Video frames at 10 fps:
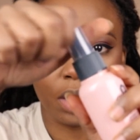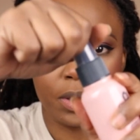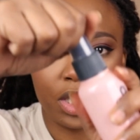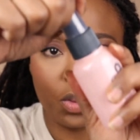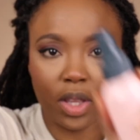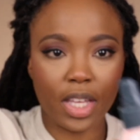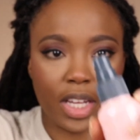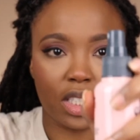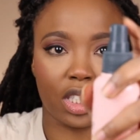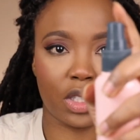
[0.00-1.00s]
Let me see what
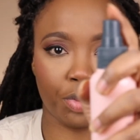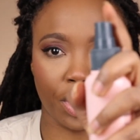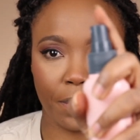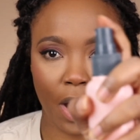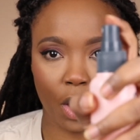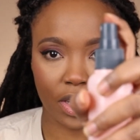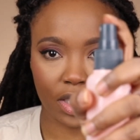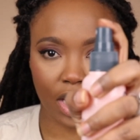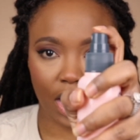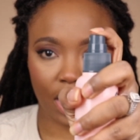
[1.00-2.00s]
that spray power is
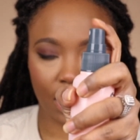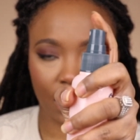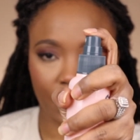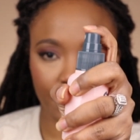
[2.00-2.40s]
like.